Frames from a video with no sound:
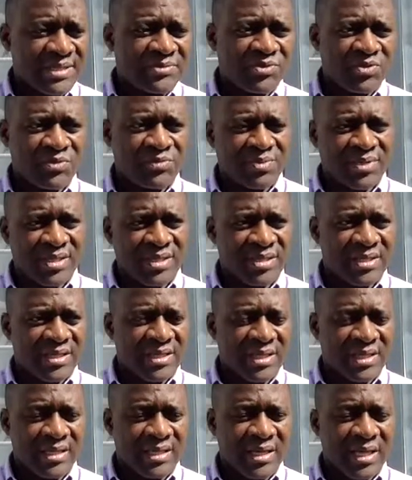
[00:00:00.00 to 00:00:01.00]
seems to be
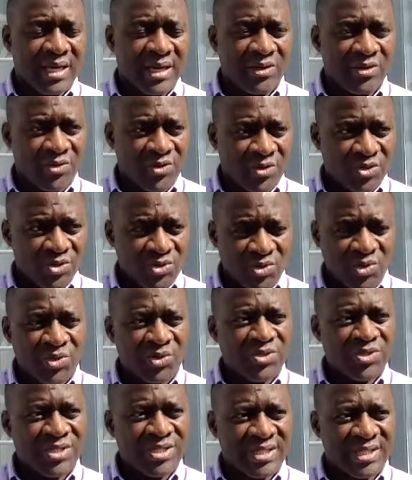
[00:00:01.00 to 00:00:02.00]
across
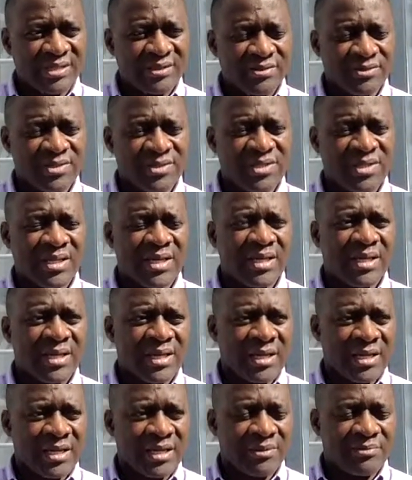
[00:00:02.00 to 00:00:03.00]
all cells
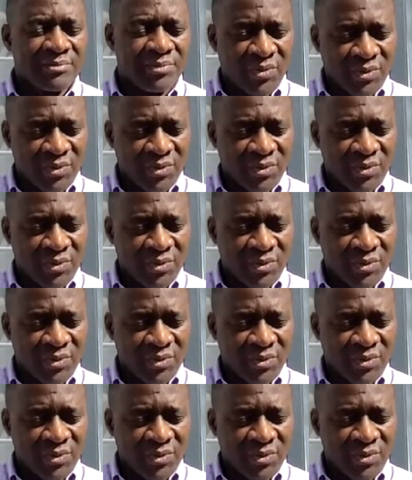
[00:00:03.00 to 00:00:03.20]
uh,